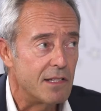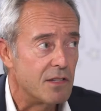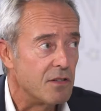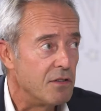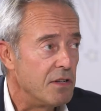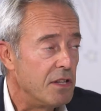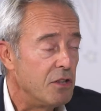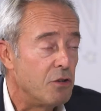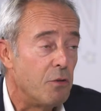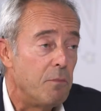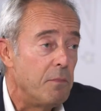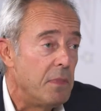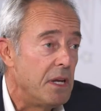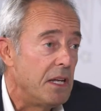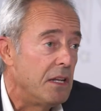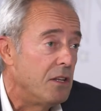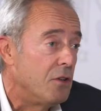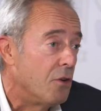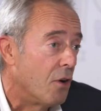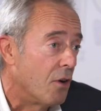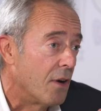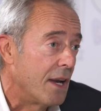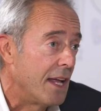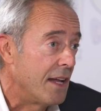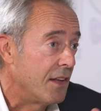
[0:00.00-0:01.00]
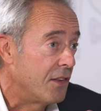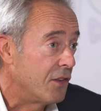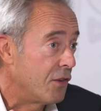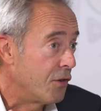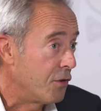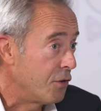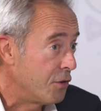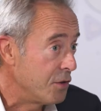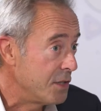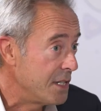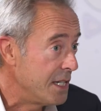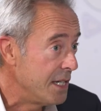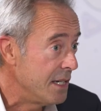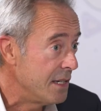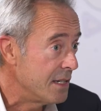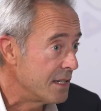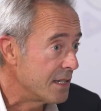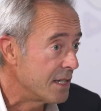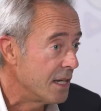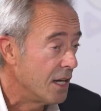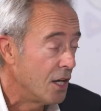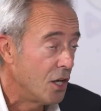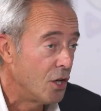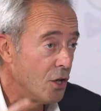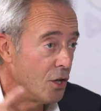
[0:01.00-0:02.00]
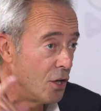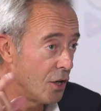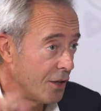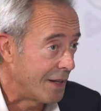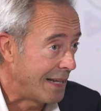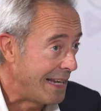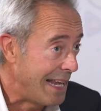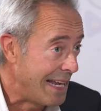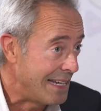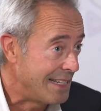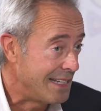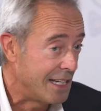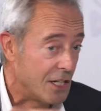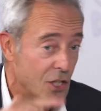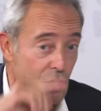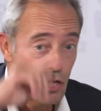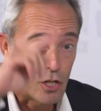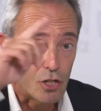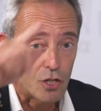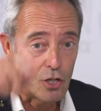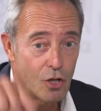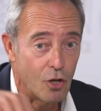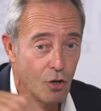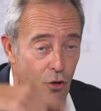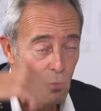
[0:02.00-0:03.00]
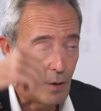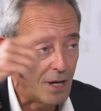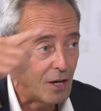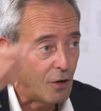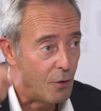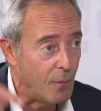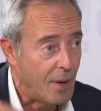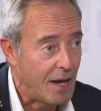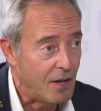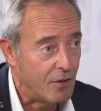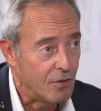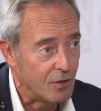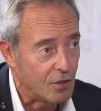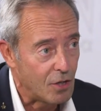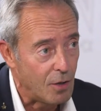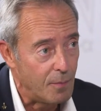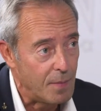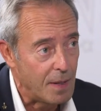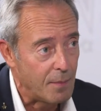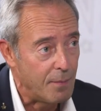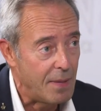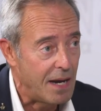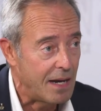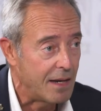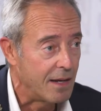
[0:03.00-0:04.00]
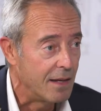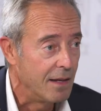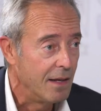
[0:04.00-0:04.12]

in the mid or late 30s, not landing, just going around, coming back.